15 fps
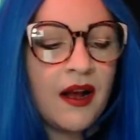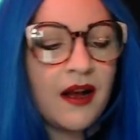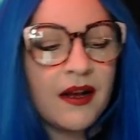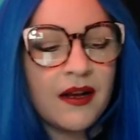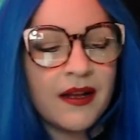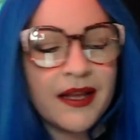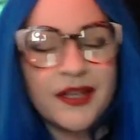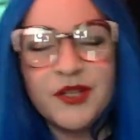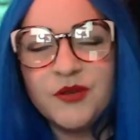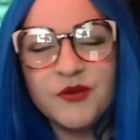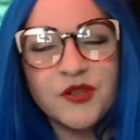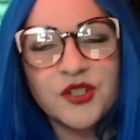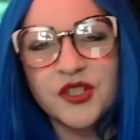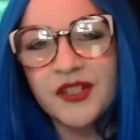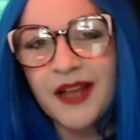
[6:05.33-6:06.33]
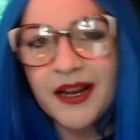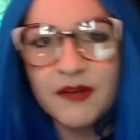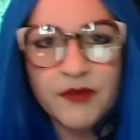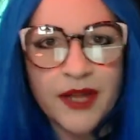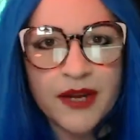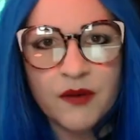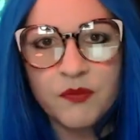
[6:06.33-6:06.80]
And you're just kind
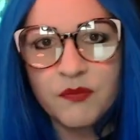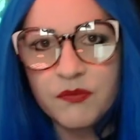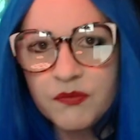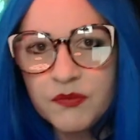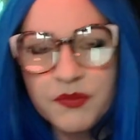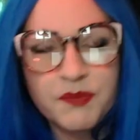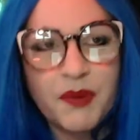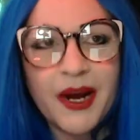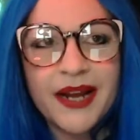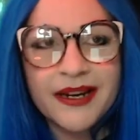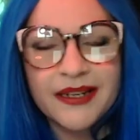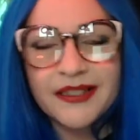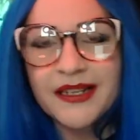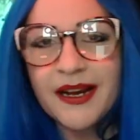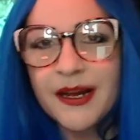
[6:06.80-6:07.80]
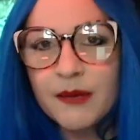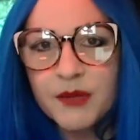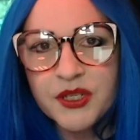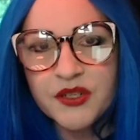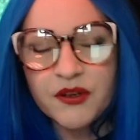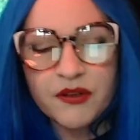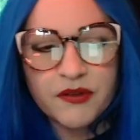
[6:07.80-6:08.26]
of, like, biding time
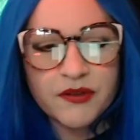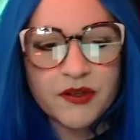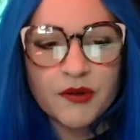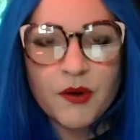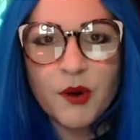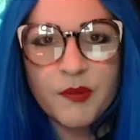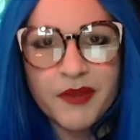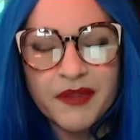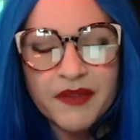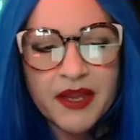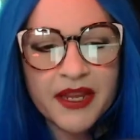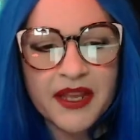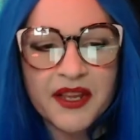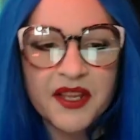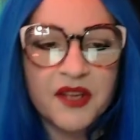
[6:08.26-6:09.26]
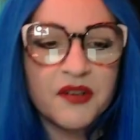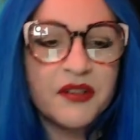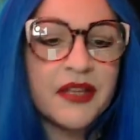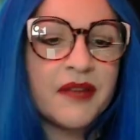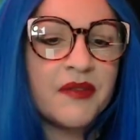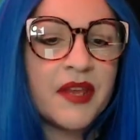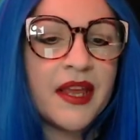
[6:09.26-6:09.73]
until you hope that they get
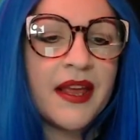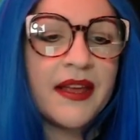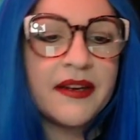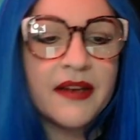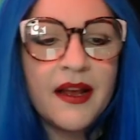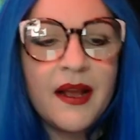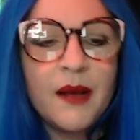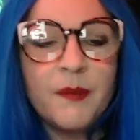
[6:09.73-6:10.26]
killed at the end,